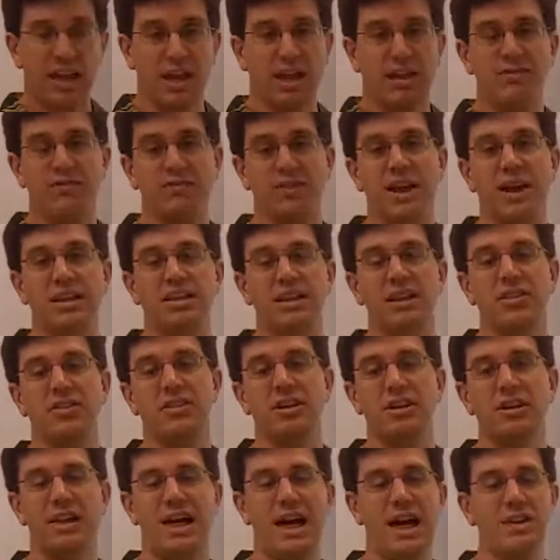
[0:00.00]
And finally,
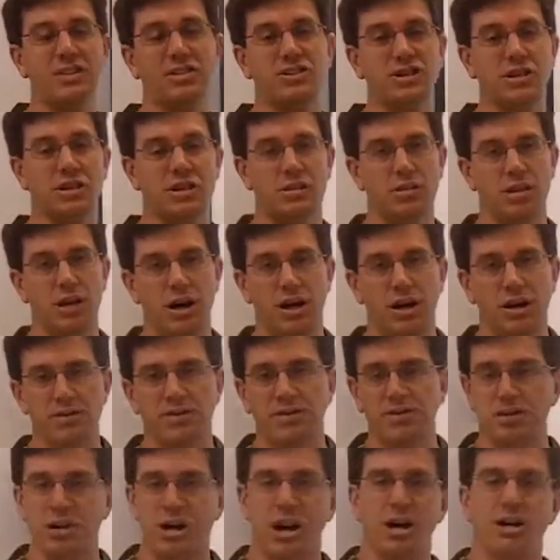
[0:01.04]
the Elastic
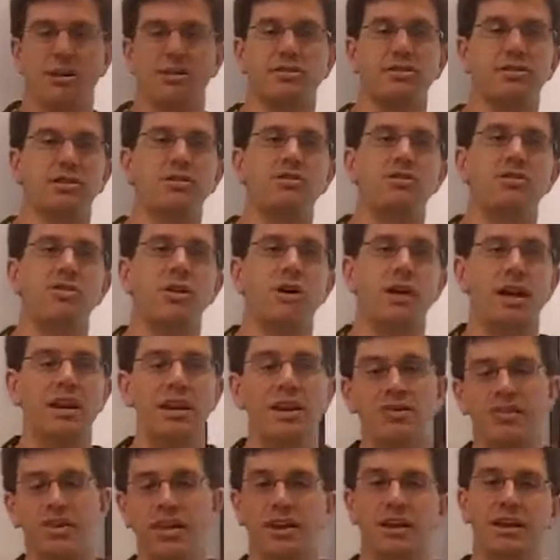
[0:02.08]
Clause. Congress can do
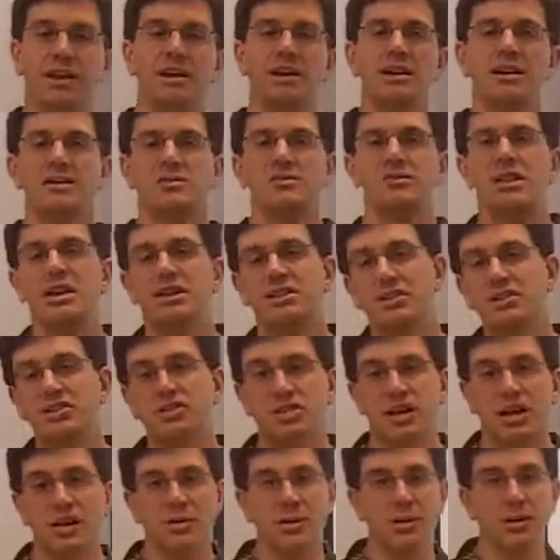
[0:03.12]
anything
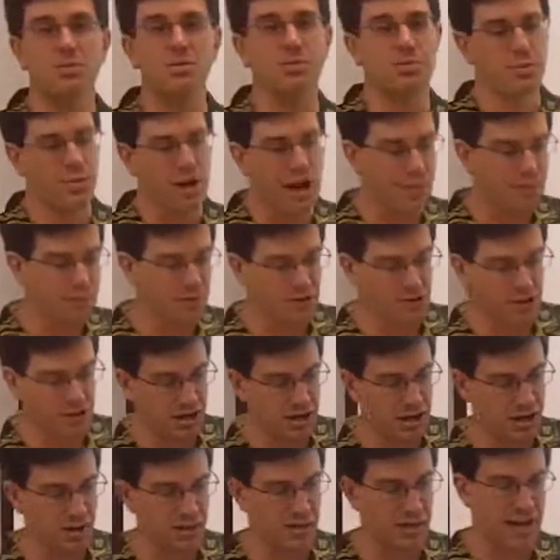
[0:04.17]
necessary and proper
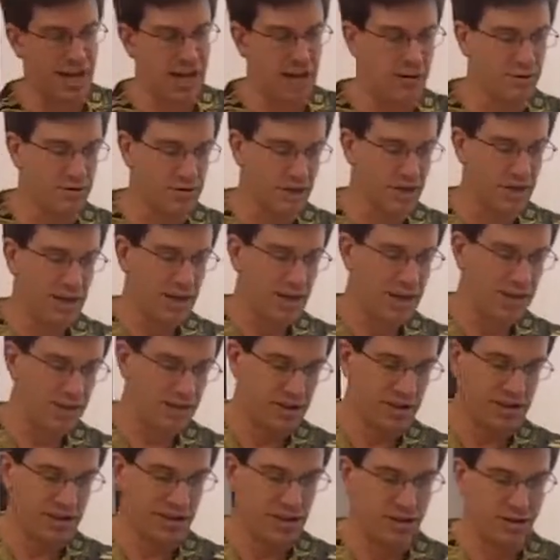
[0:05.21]
to carry out
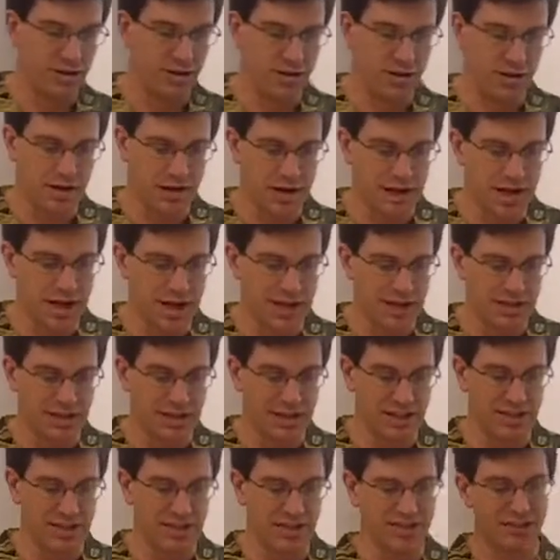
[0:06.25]
these other
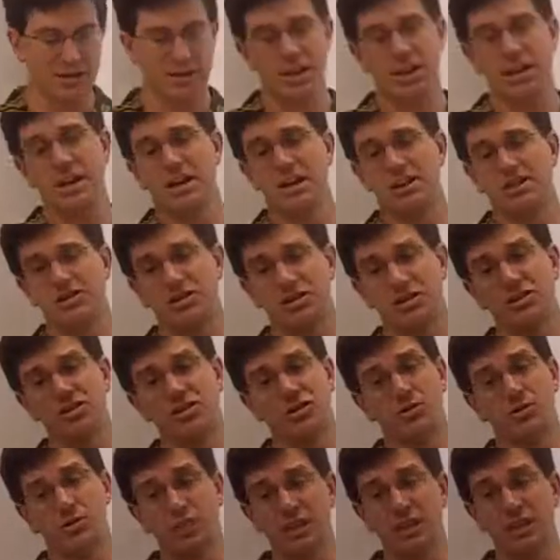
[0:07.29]
ideas. So
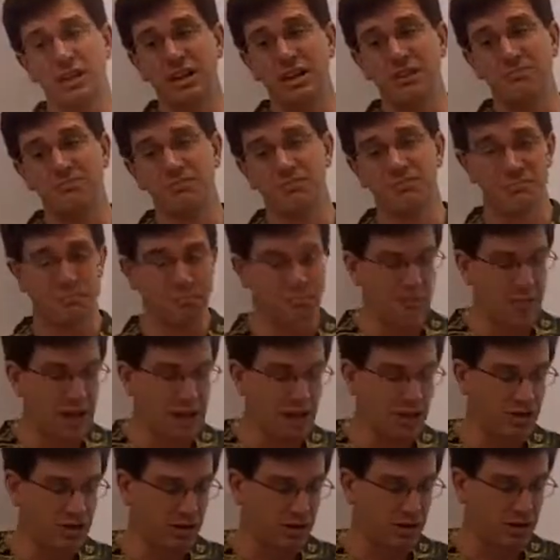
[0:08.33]
those are really
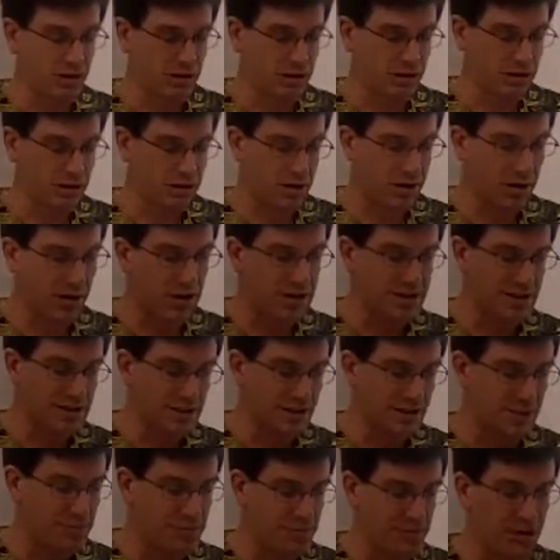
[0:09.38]
major
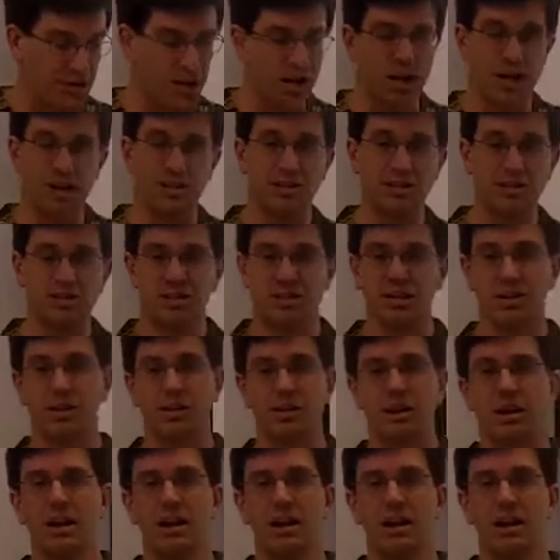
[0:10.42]
concepts, clauses